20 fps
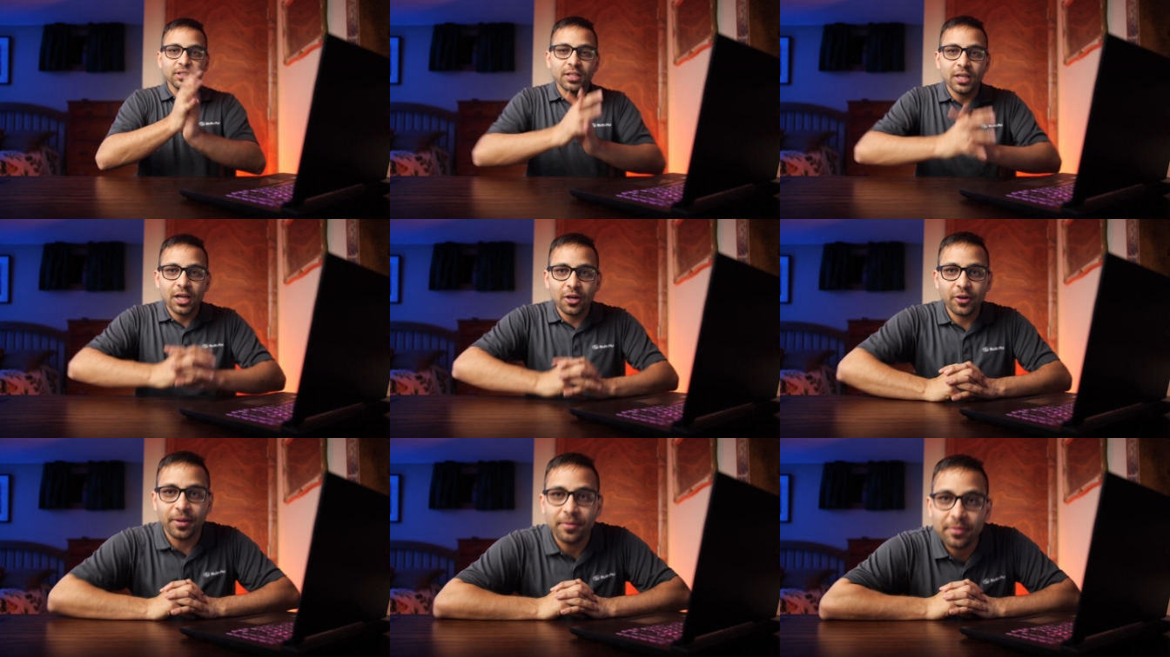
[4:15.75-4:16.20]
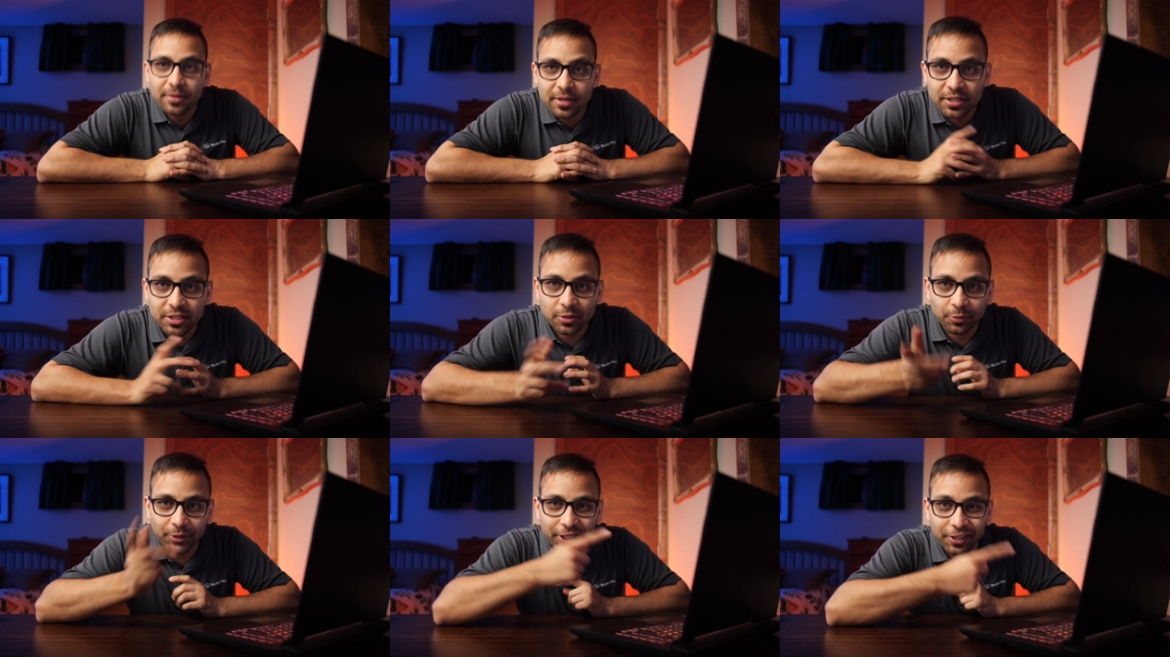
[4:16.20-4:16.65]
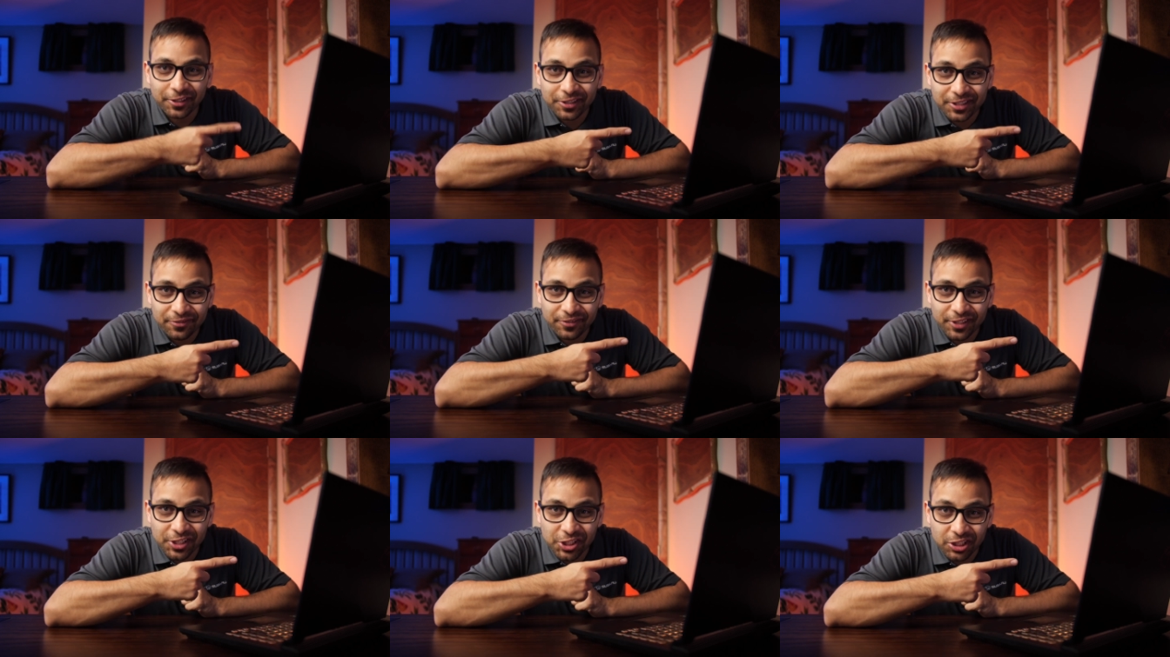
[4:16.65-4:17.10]
Okay, so we're here in
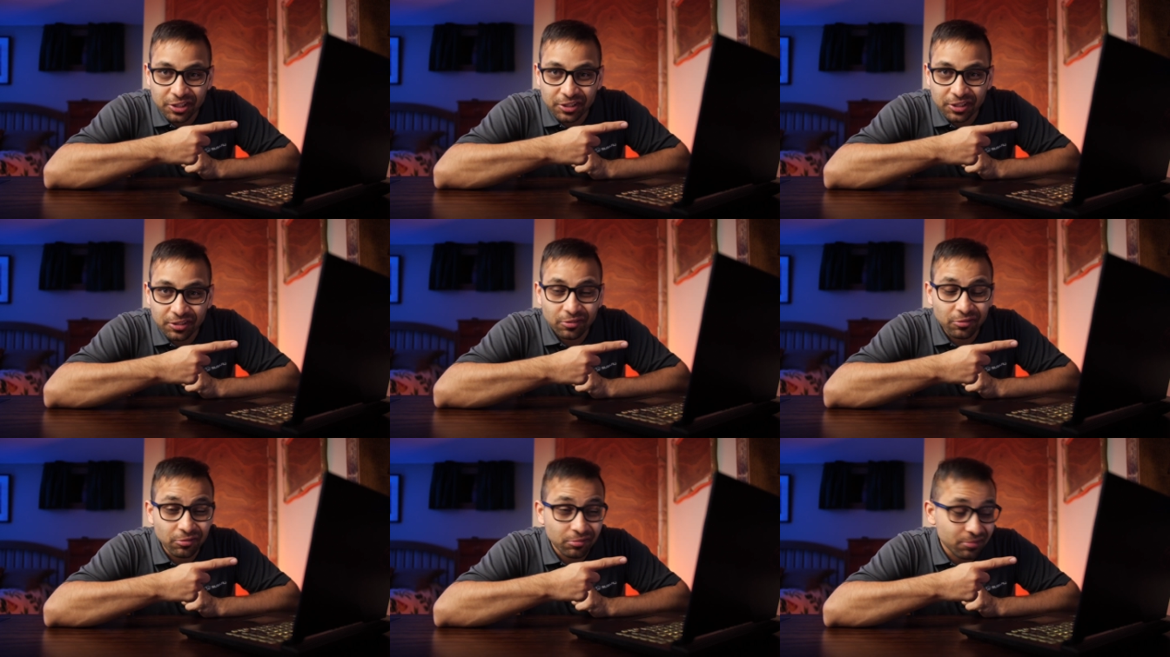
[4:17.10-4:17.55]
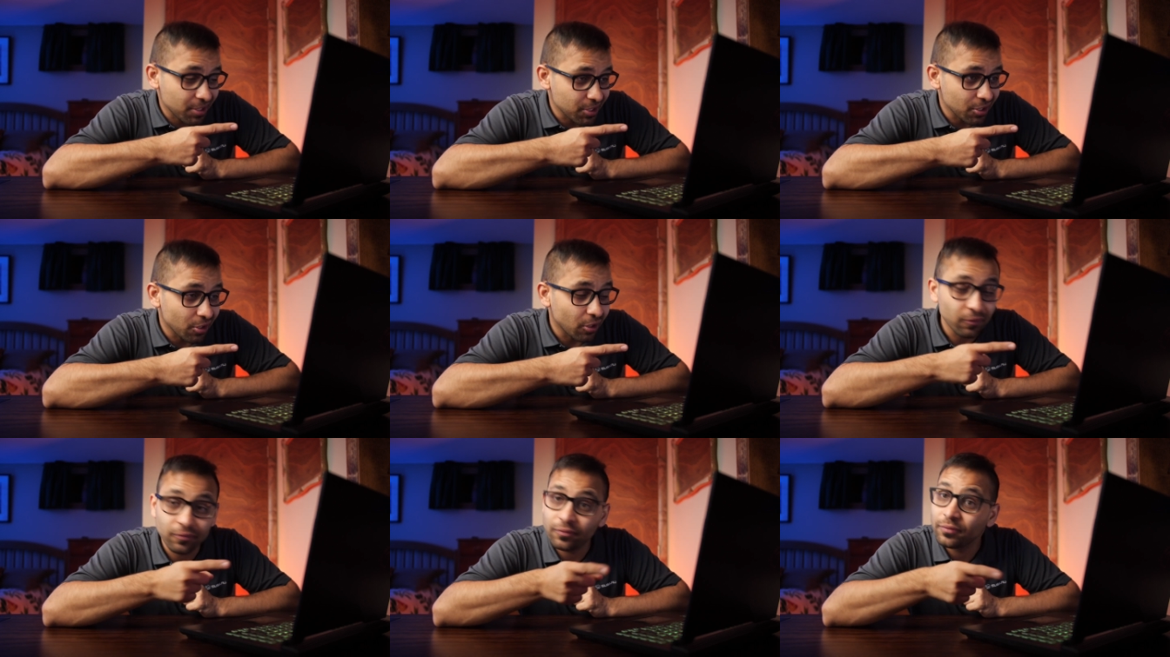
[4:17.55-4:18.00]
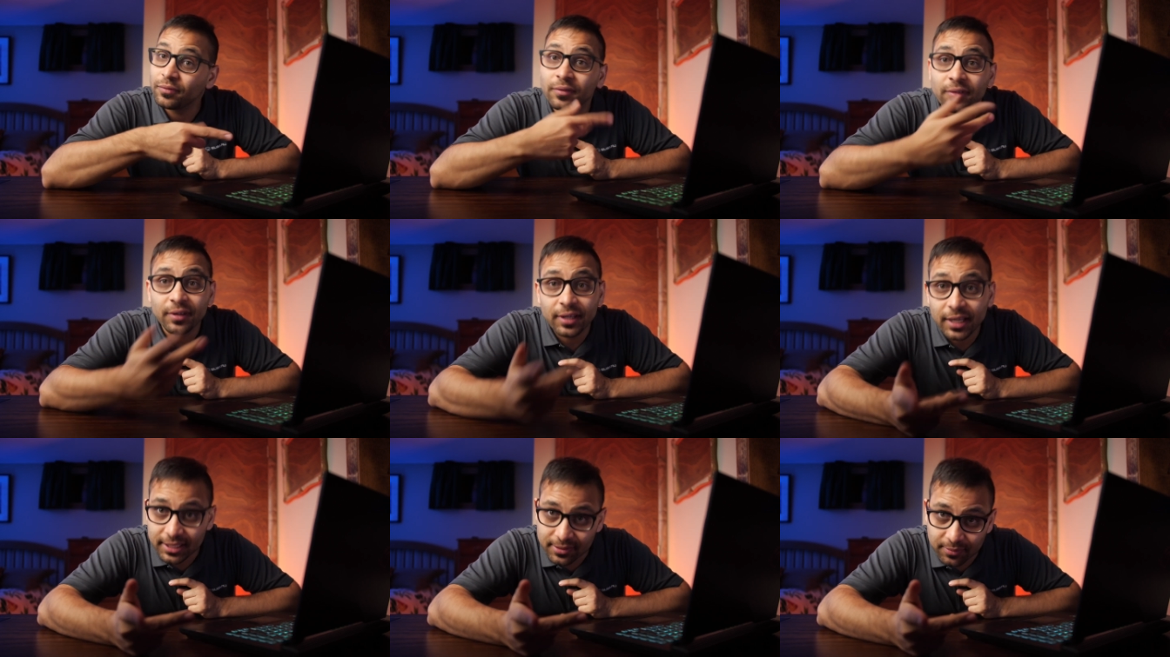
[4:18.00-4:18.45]
DaVinci Resolve.
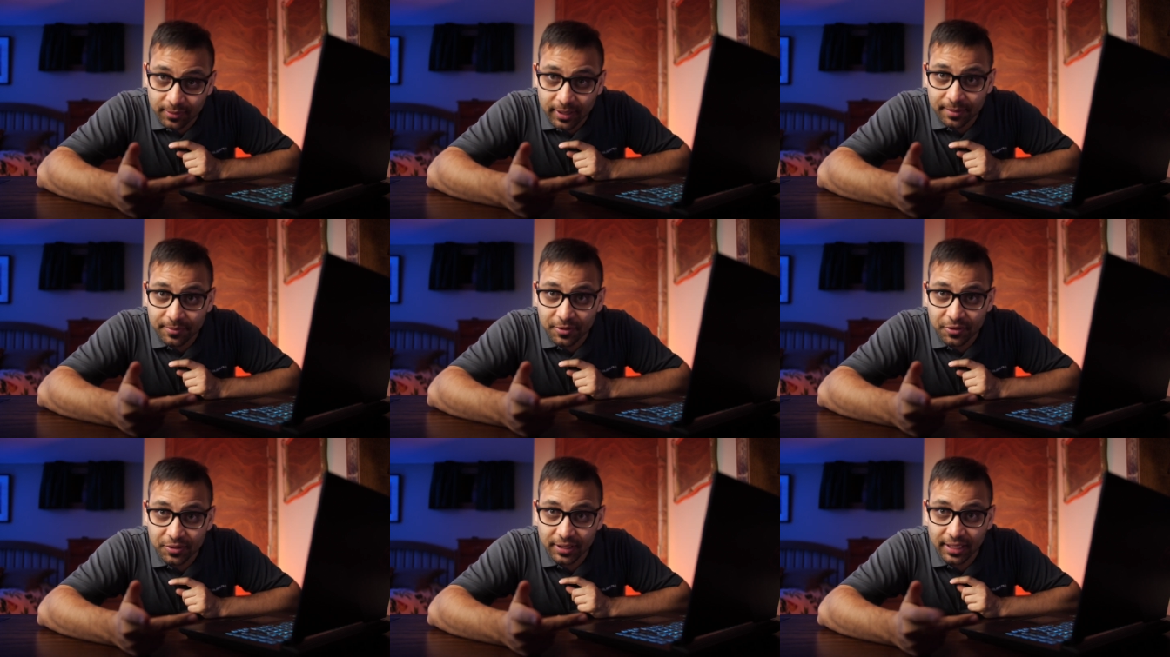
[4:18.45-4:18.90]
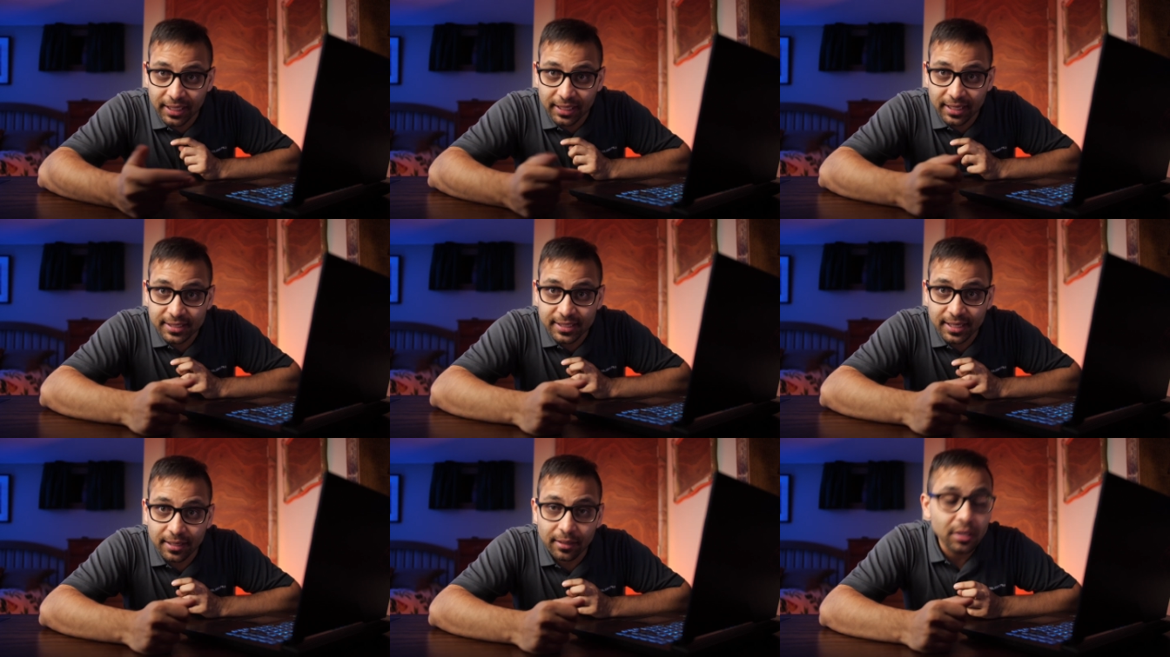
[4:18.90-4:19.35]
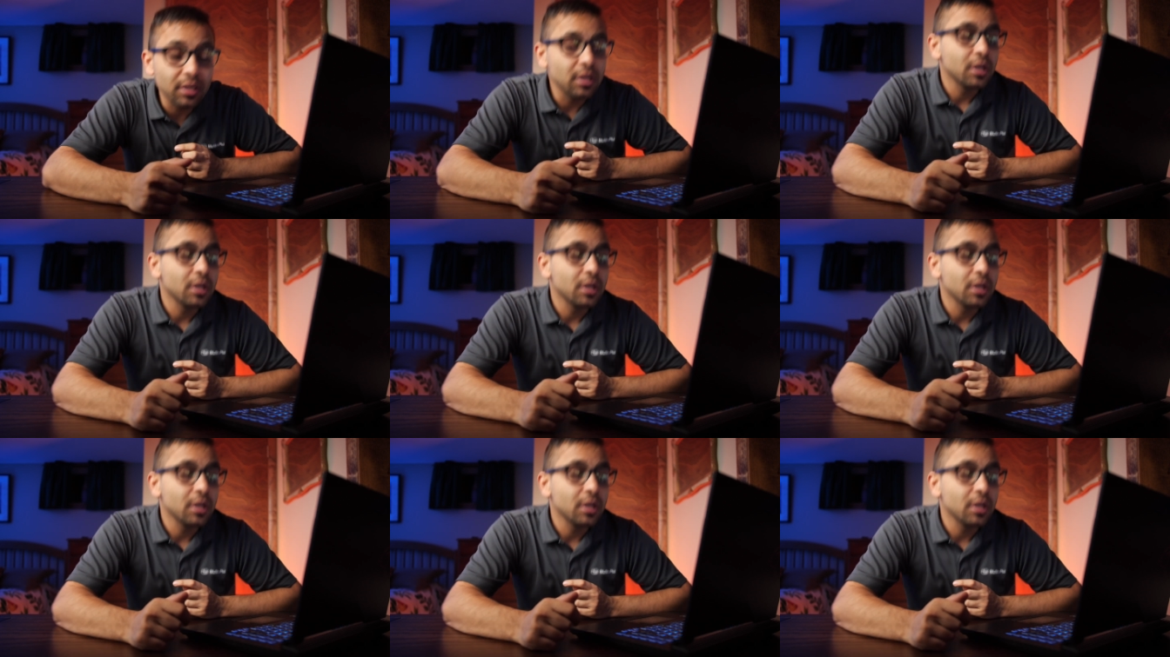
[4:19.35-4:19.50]
It's what I'm using, like I said.